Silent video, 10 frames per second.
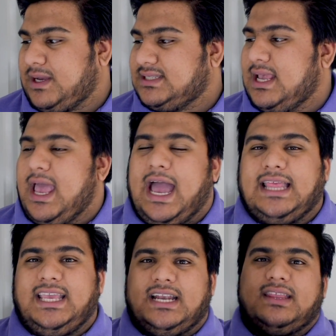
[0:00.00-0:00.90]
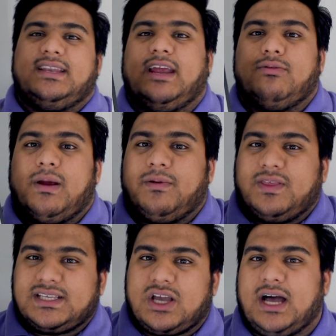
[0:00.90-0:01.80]
Because at the end of the day, remember,
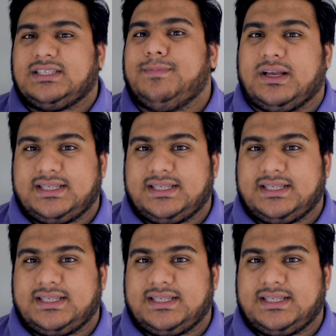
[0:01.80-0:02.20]
this costs about